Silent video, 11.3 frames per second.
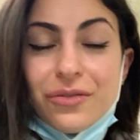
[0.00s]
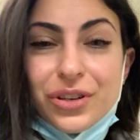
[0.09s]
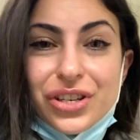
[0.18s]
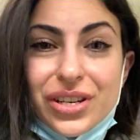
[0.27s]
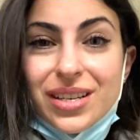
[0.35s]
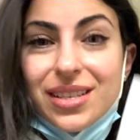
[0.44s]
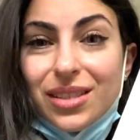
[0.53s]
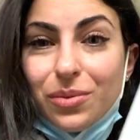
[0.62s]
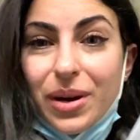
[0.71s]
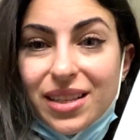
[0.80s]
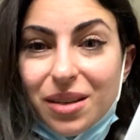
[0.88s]
which
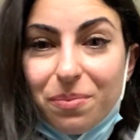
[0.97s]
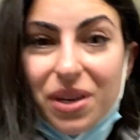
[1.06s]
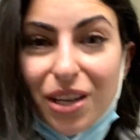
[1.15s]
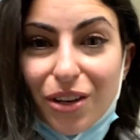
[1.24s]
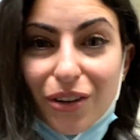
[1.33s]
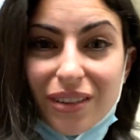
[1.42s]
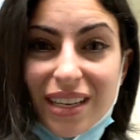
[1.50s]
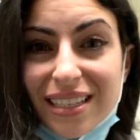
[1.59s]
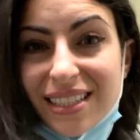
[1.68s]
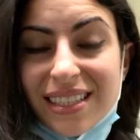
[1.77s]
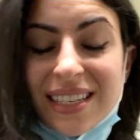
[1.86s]
ends up being your
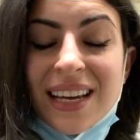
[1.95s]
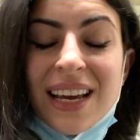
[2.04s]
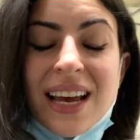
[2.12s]
list.